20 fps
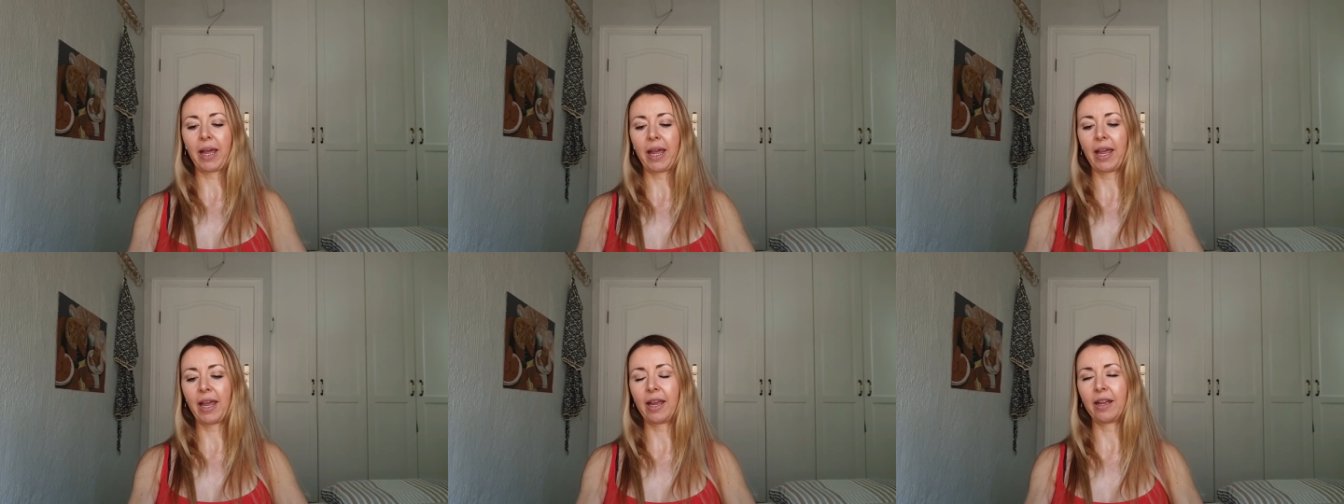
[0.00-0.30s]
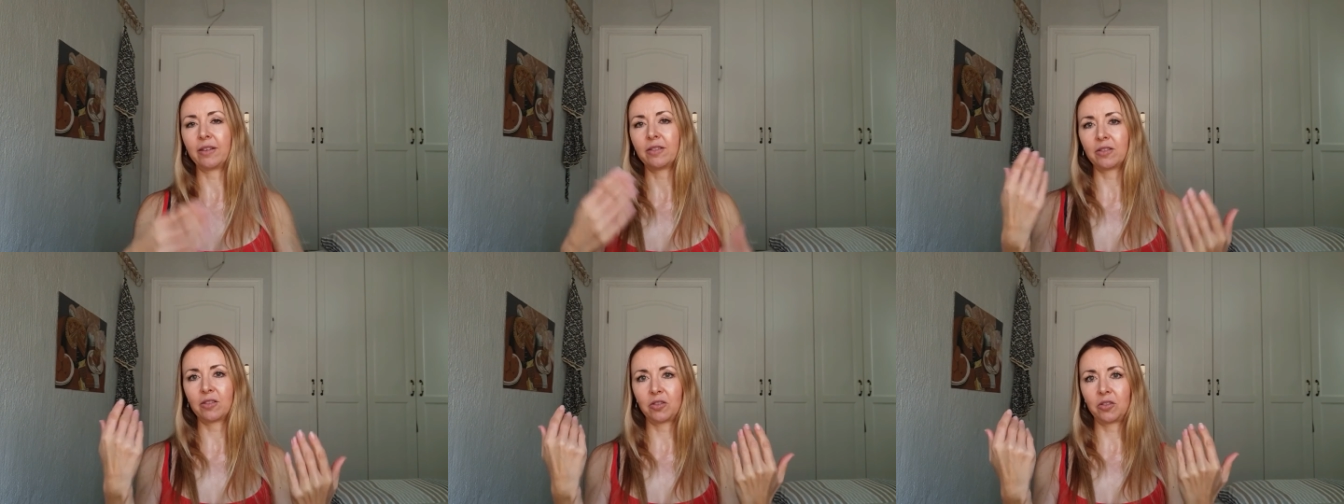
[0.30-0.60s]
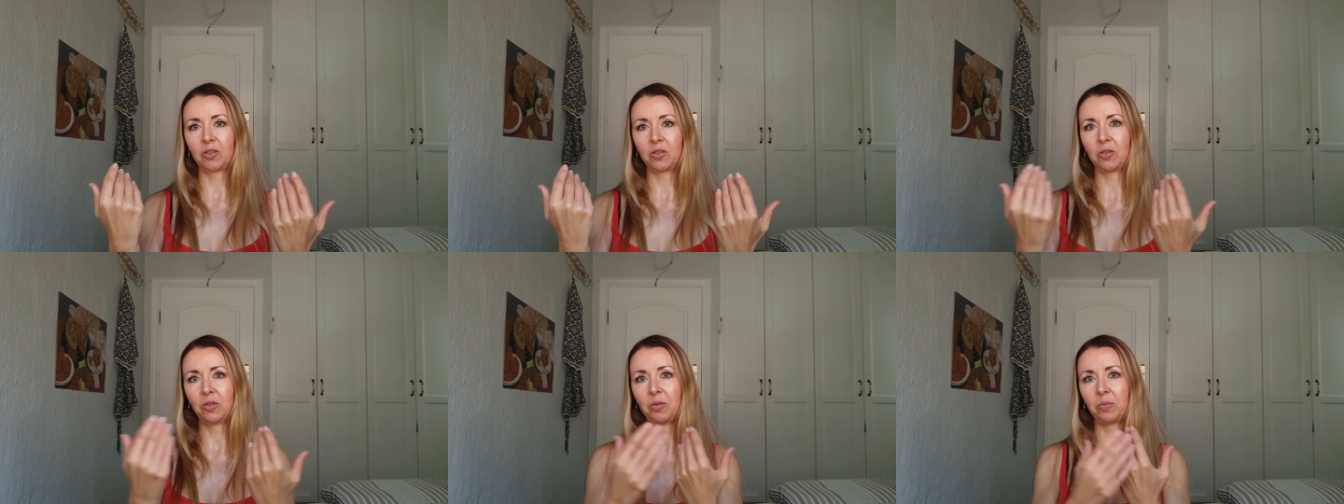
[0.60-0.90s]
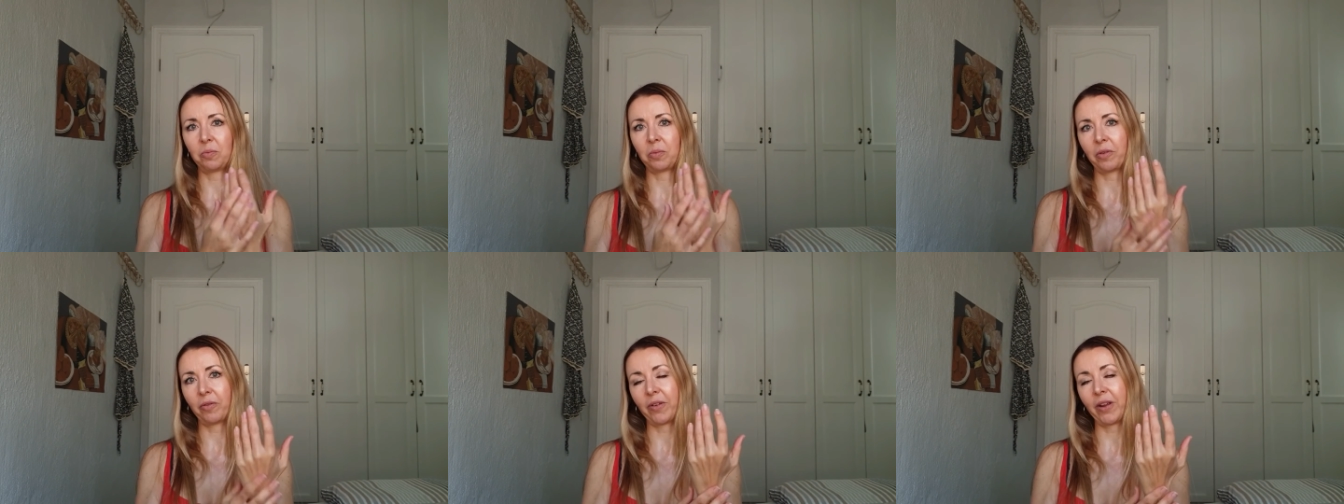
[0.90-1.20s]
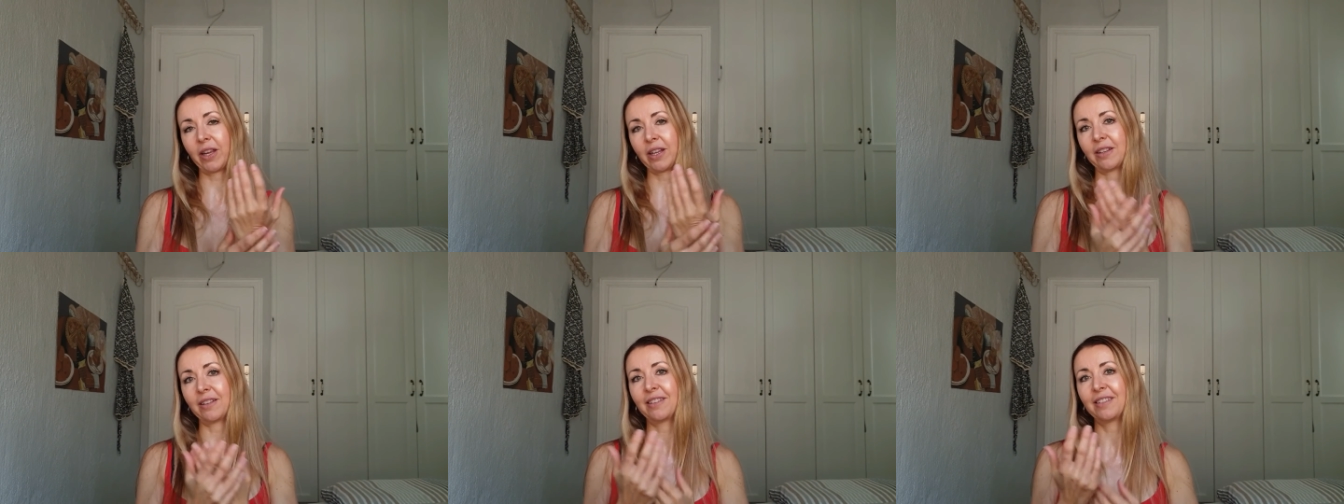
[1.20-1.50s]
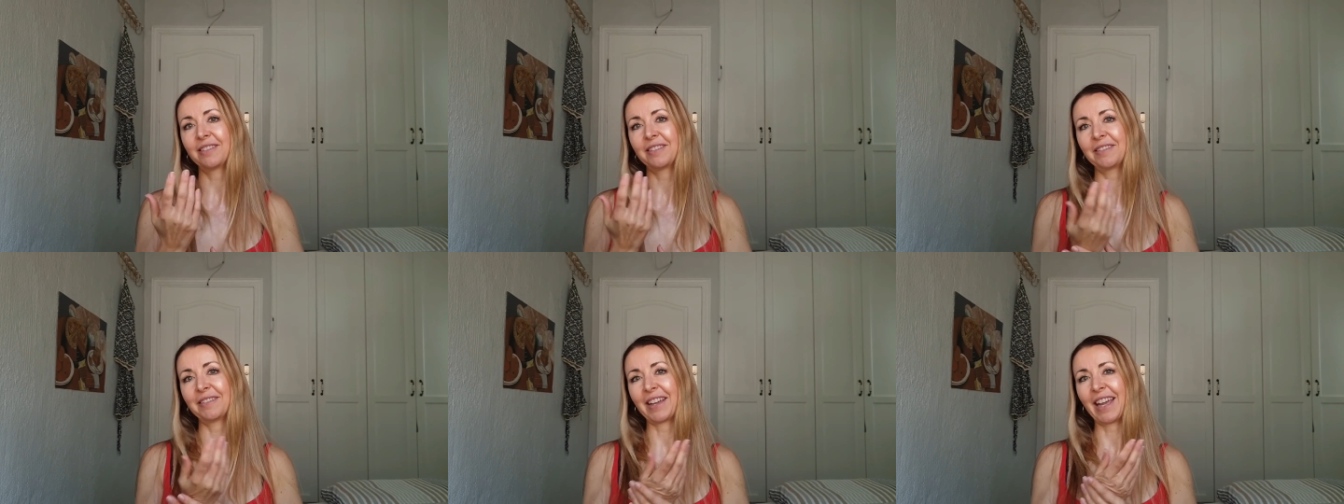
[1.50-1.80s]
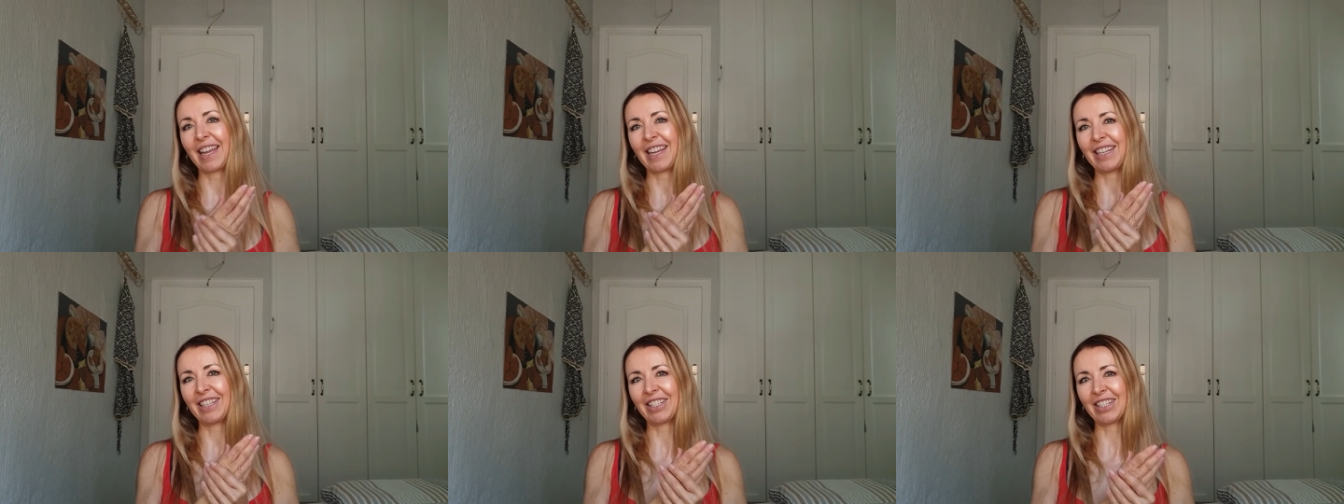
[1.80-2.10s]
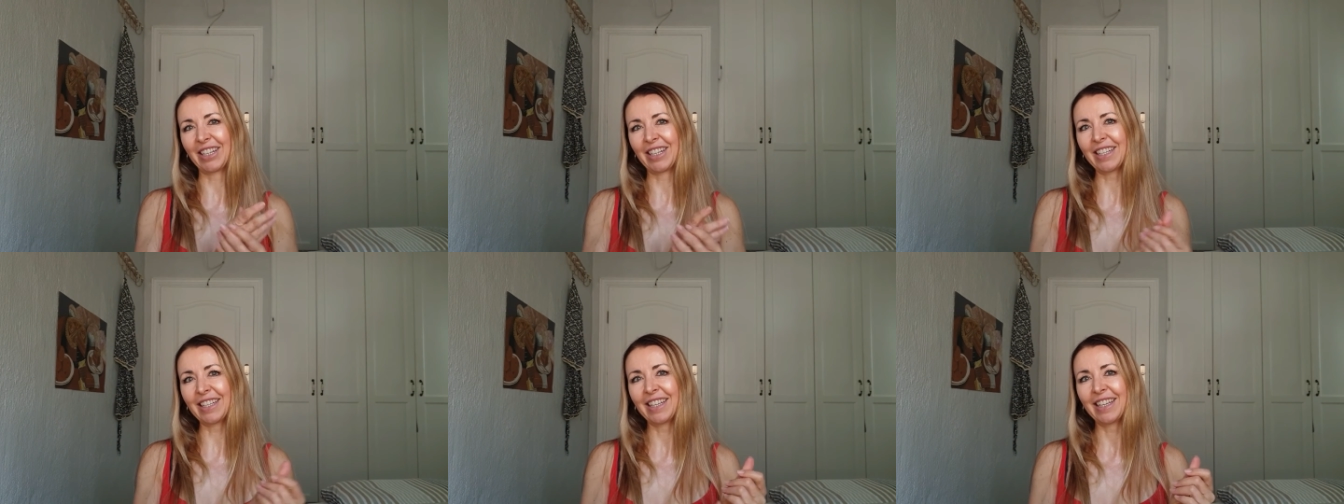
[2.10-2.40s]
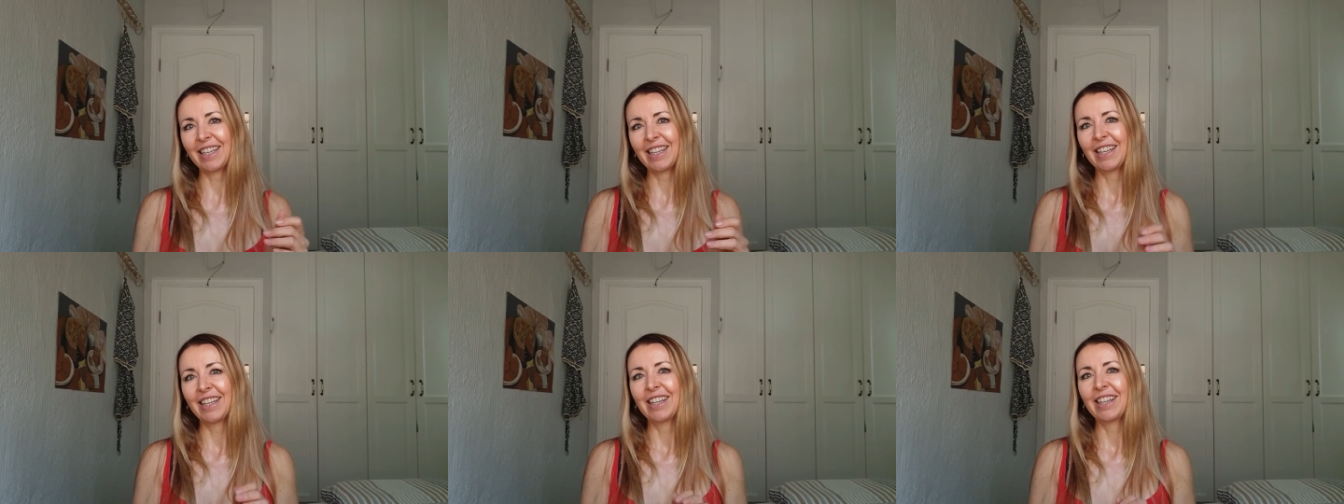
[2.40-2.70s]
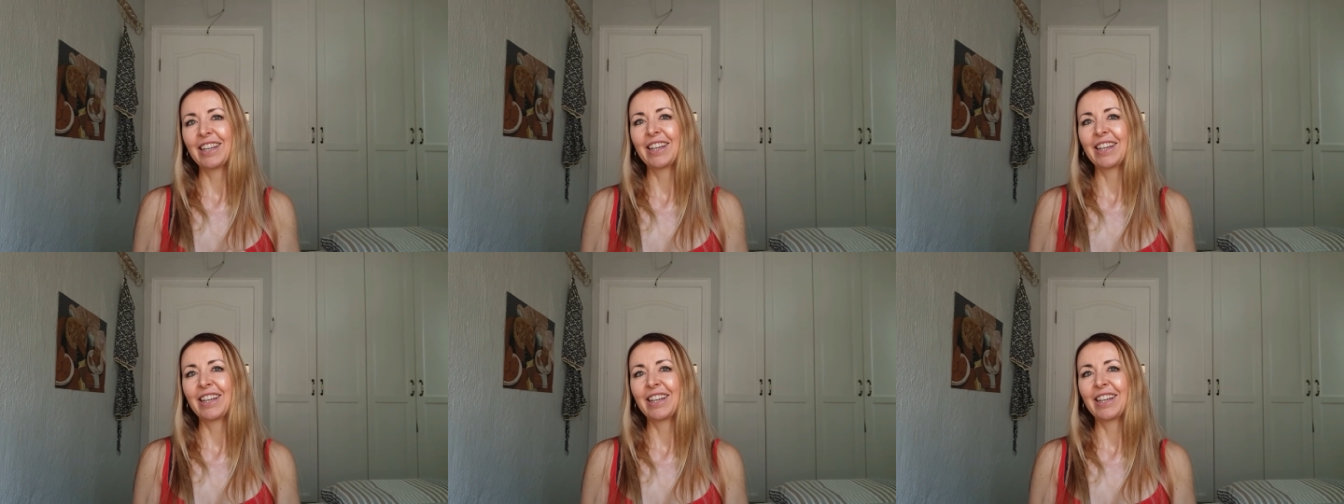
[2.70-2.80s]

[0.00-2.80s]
hands to prevent aging.